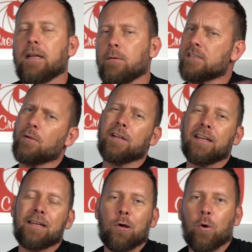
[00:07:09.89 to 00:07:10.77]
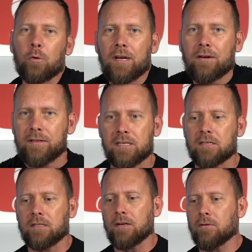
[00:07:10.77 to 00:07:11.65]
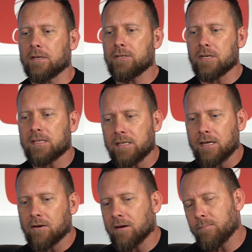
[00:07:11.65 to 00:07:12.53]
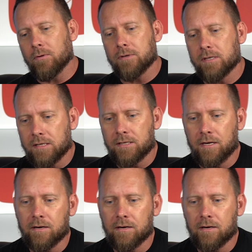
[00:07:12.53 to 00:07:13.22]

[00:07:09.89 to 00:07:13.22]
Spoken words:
Anyways, I want to get into old gear. This is literally just gear I purchased this